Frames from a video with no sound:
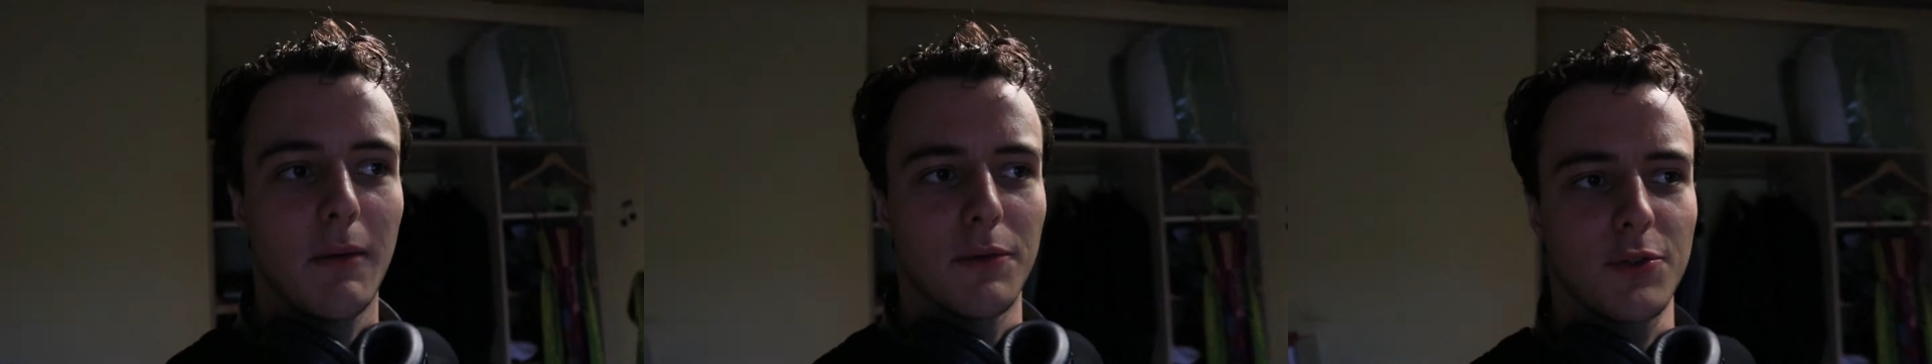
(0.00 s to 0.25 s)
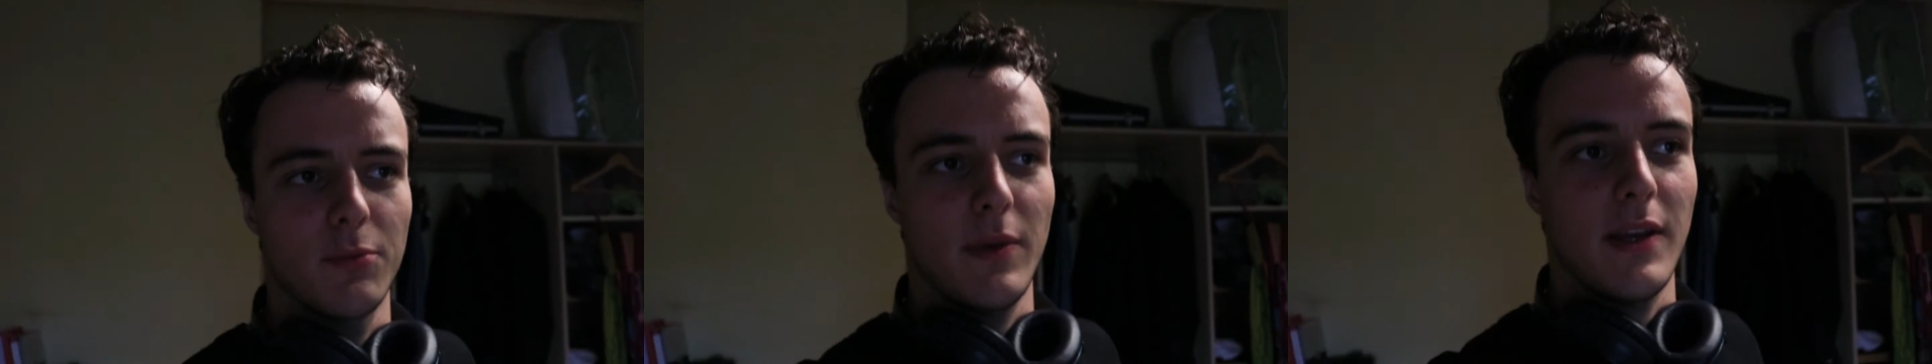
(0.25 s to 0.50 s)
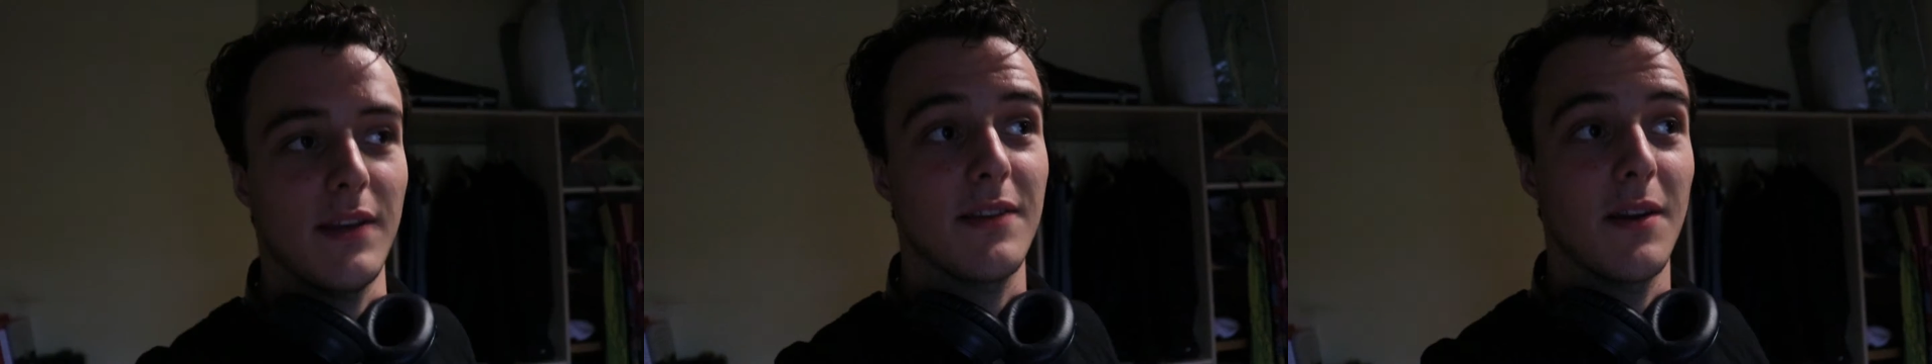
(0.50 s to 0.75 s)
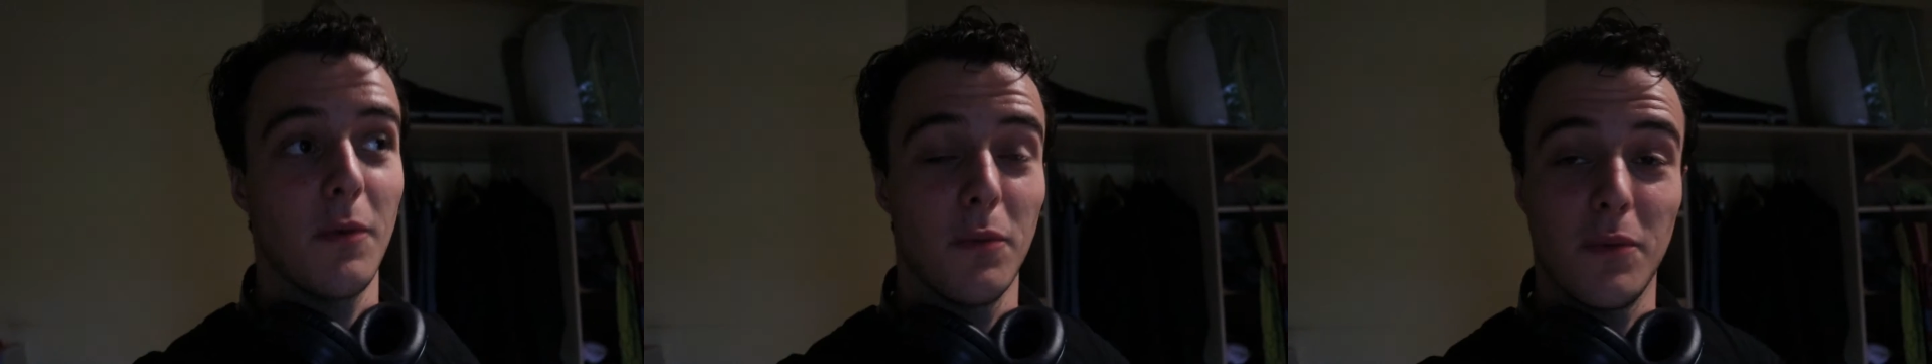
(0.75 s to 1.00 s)
I want to be
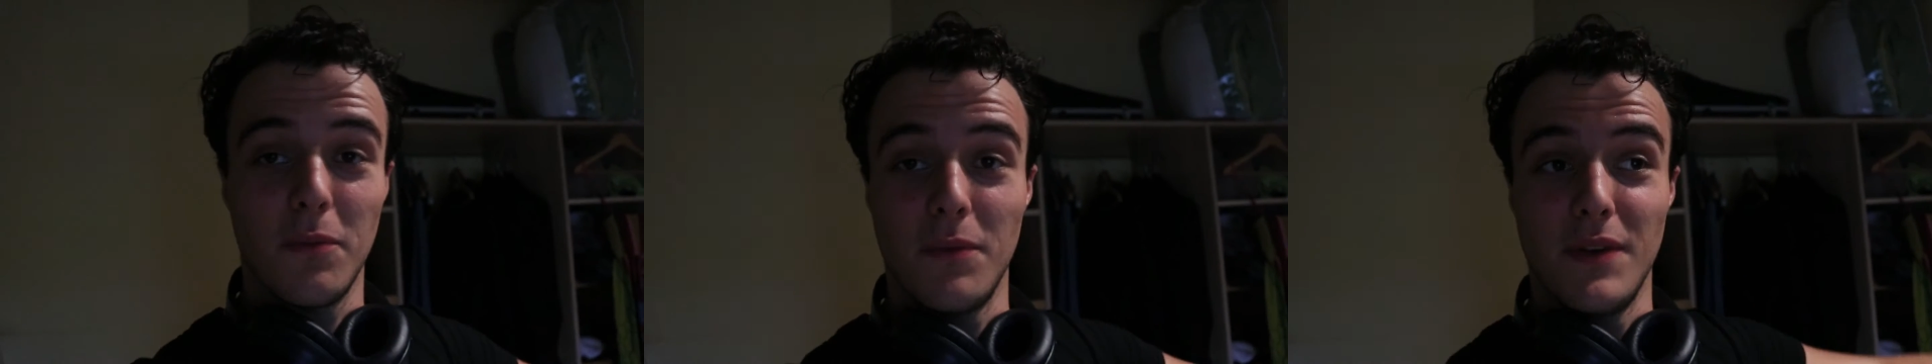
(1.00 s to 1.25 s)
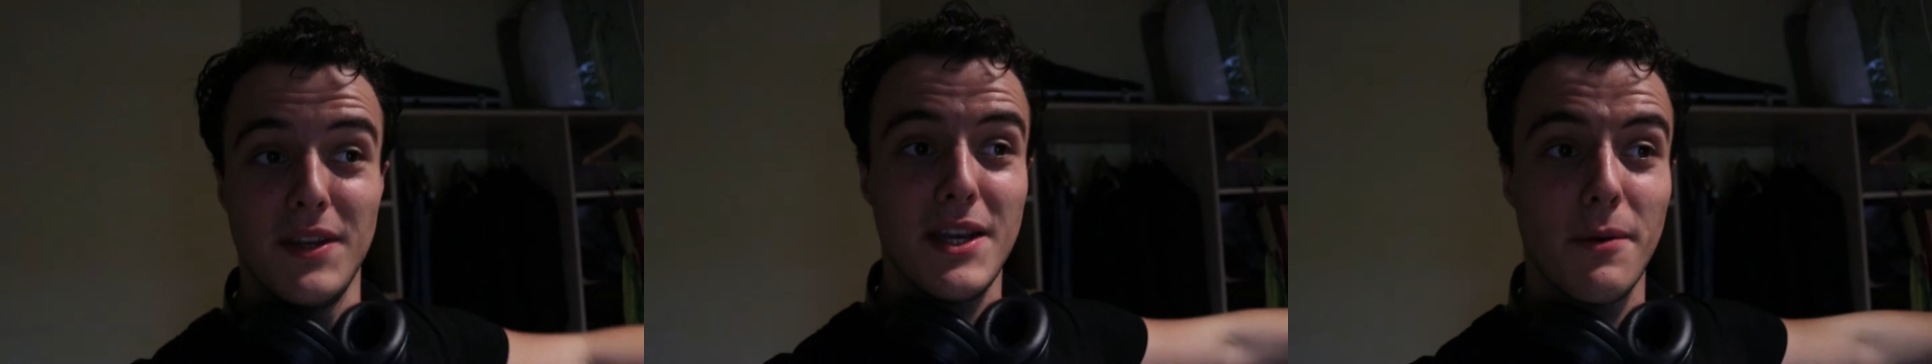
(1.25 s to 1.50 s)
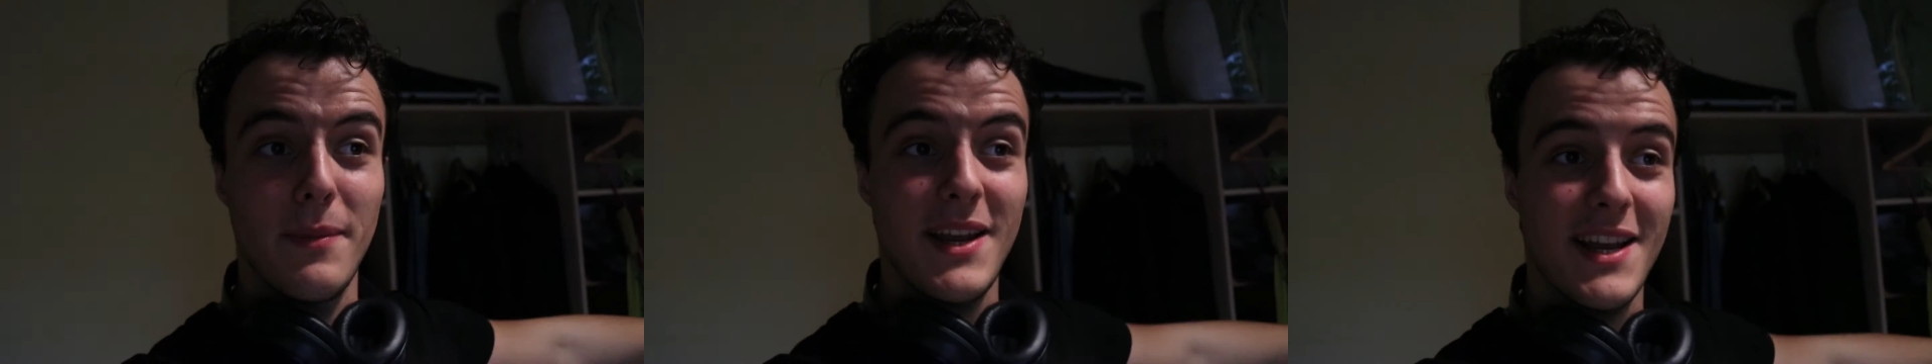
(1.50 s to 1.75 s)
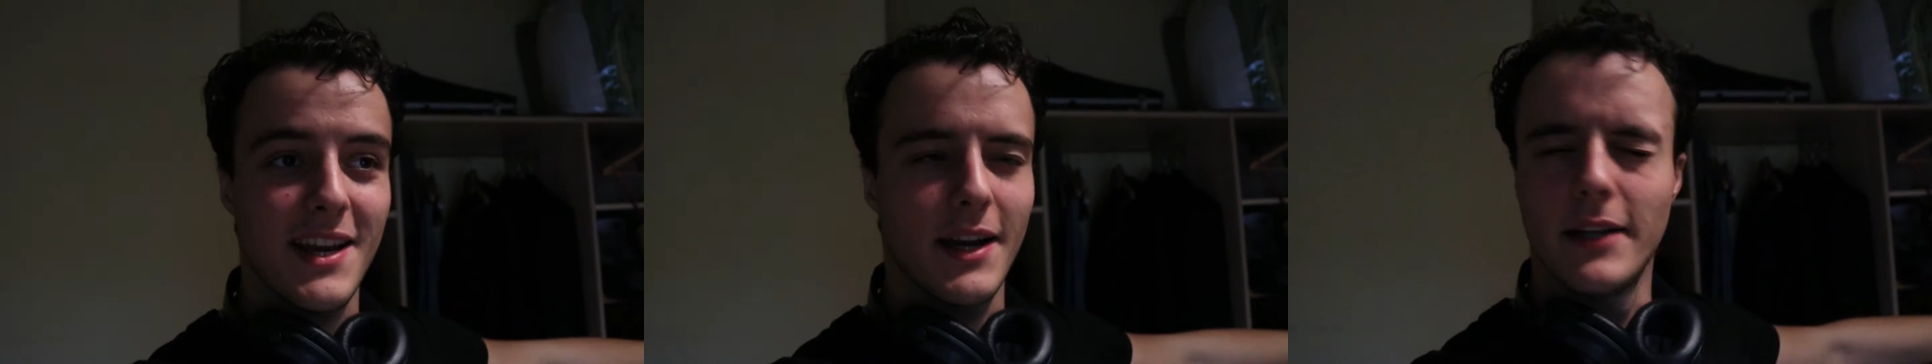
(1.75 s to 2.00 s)
it near
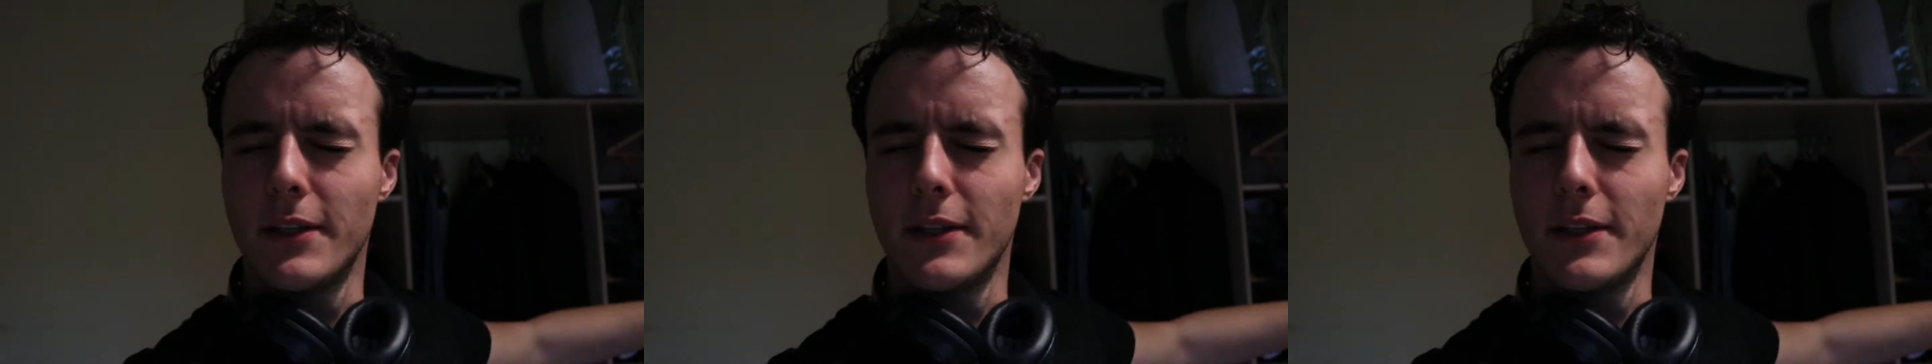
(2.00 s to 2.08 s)
me.